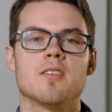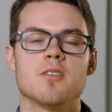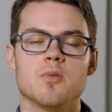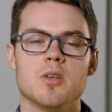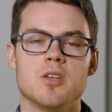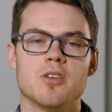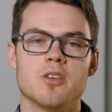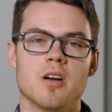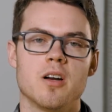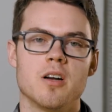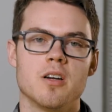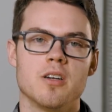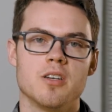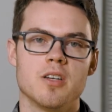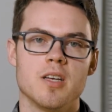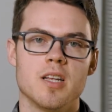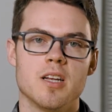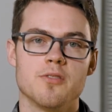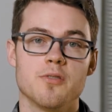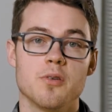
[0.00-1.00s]
to
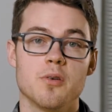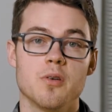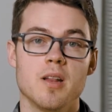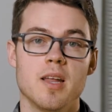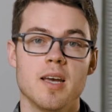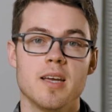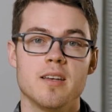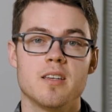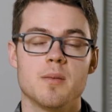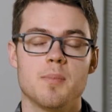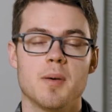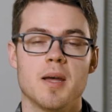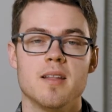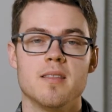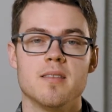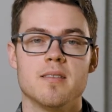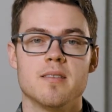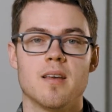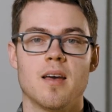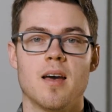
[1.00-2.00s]
recharge in a solar light
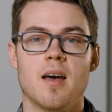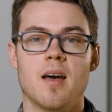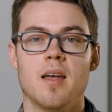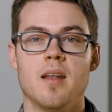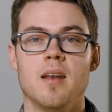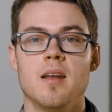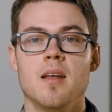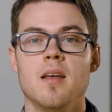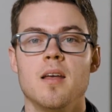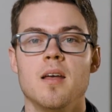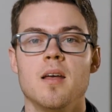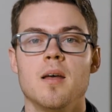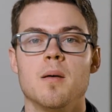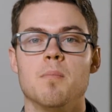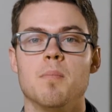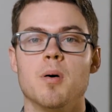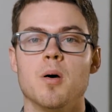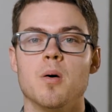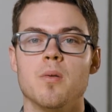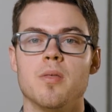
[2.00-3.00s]
depends on
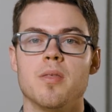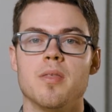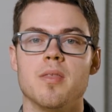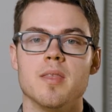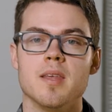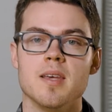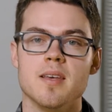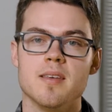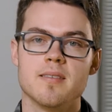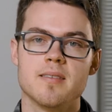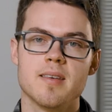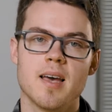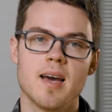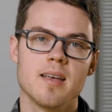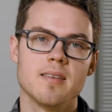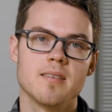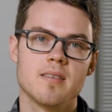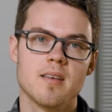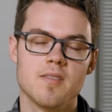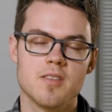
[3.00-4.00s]
both the
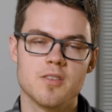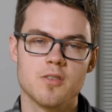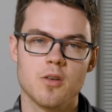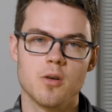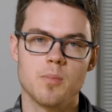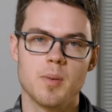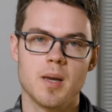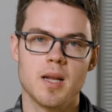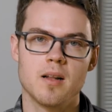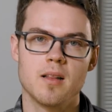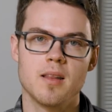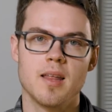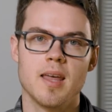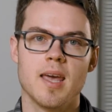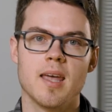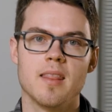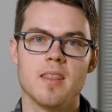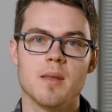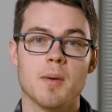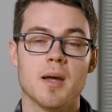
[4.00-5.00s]
size of the solar panel
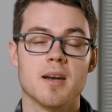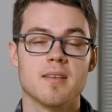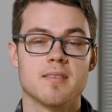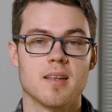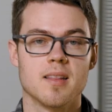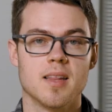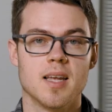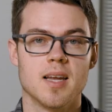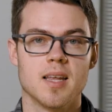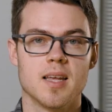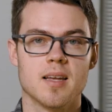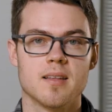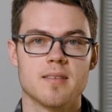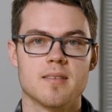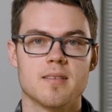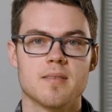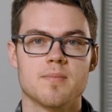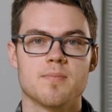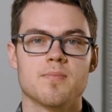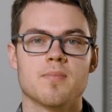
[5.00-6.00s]
and the amount of sunlight it
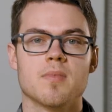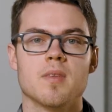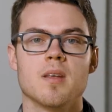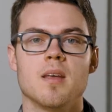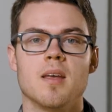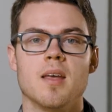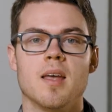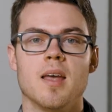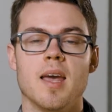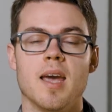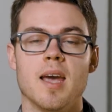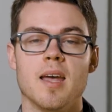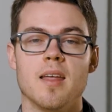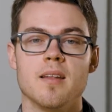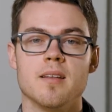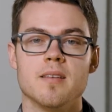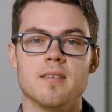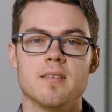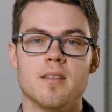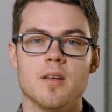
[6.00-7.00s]
gets.
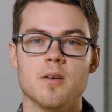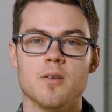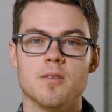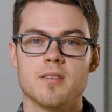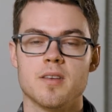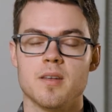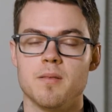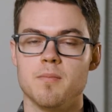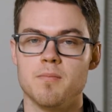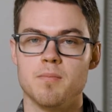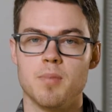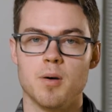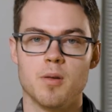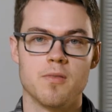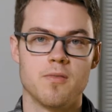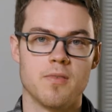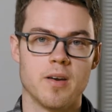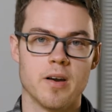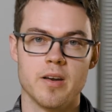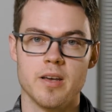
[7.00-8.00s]
And those can
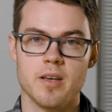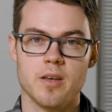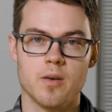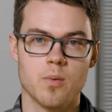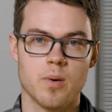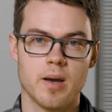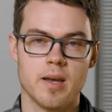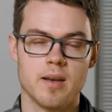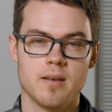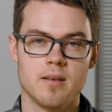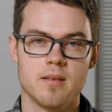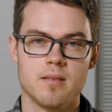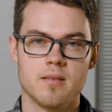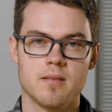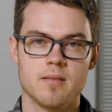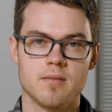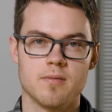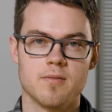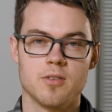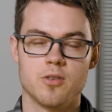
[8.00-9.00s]
both vary quite
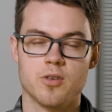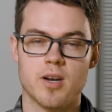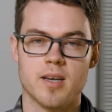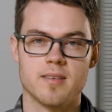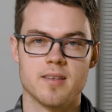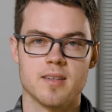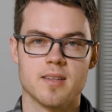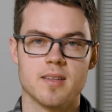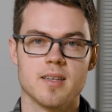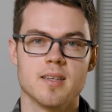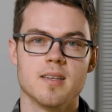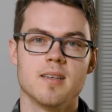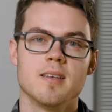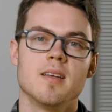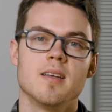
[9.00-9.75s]
drastically.